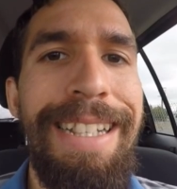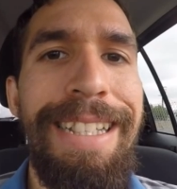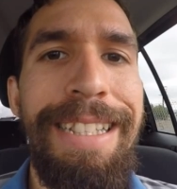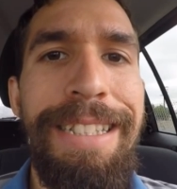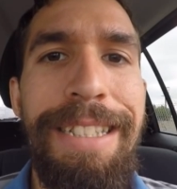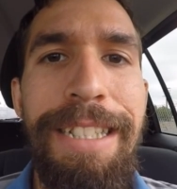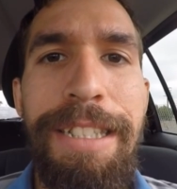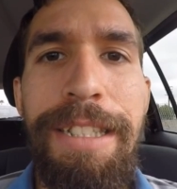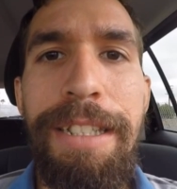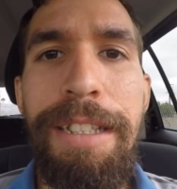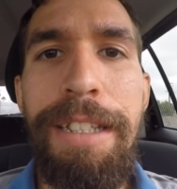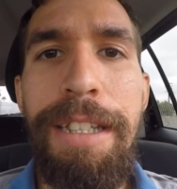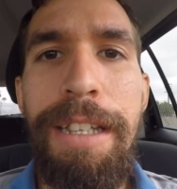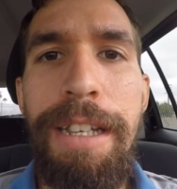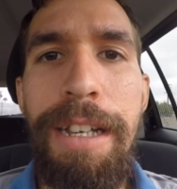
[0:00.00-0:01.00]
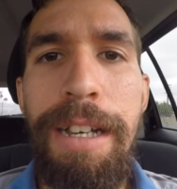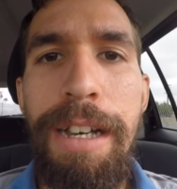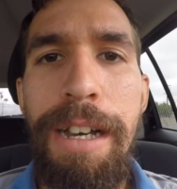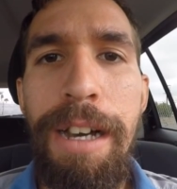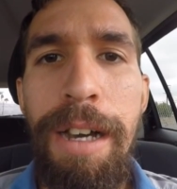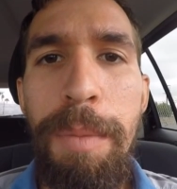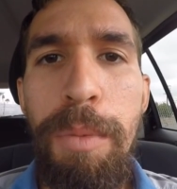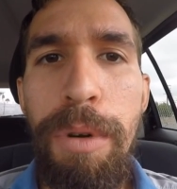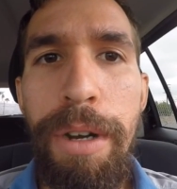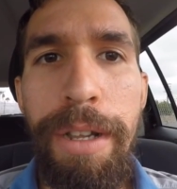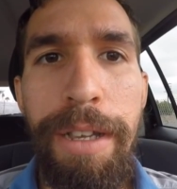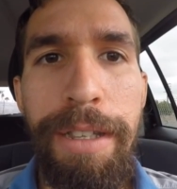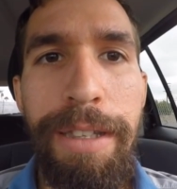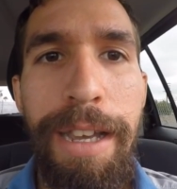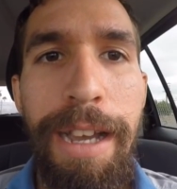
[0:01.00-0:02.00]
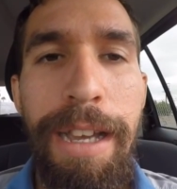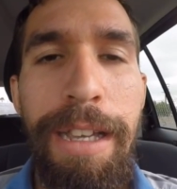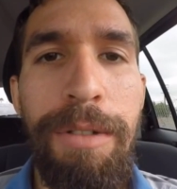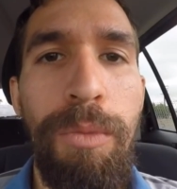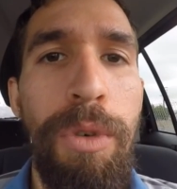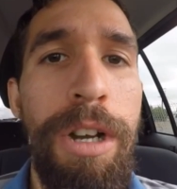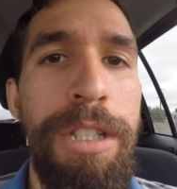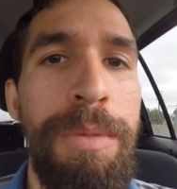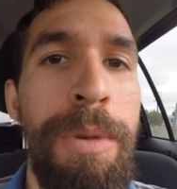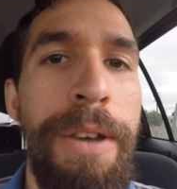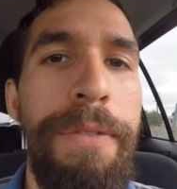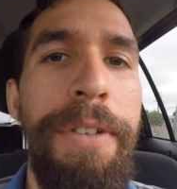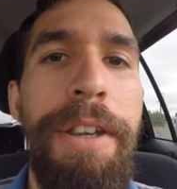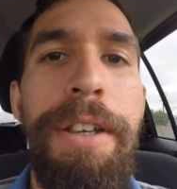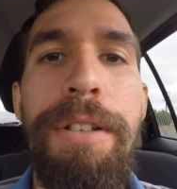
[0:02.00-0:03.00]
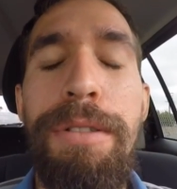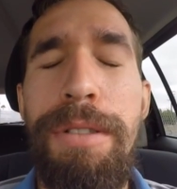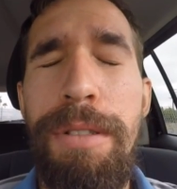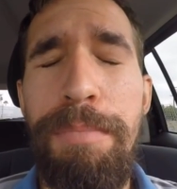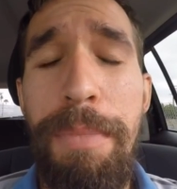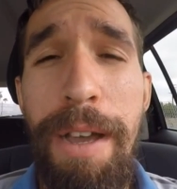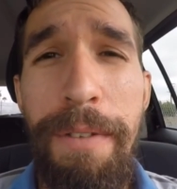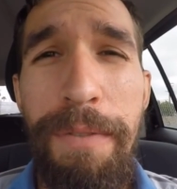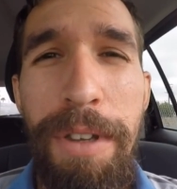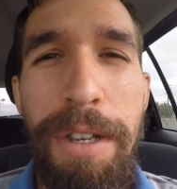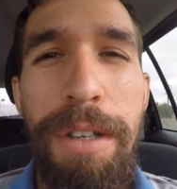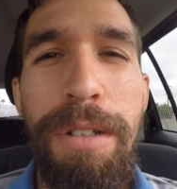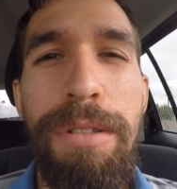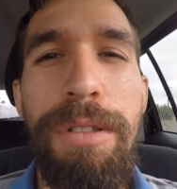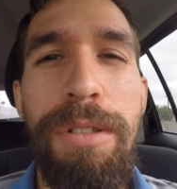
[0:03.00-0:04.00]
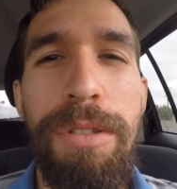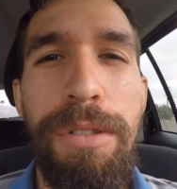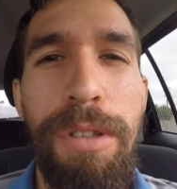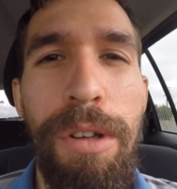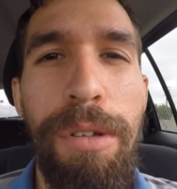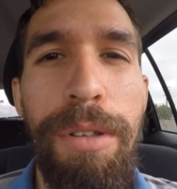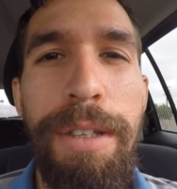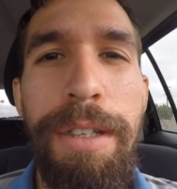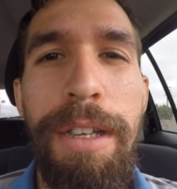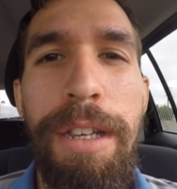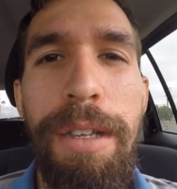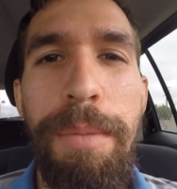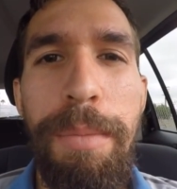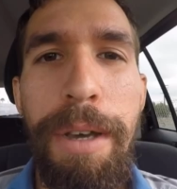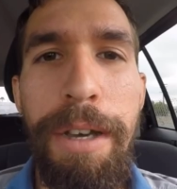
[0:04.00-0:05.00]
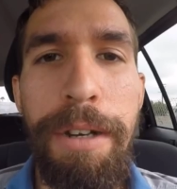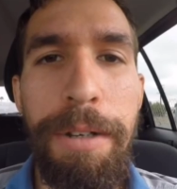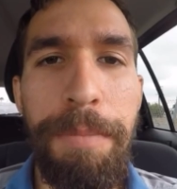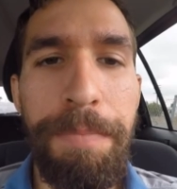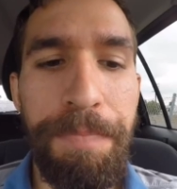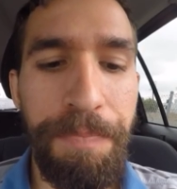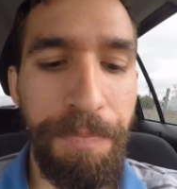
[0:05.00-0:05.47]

consistently upgrading in that. And watch my videos. My videos are slowly getting better.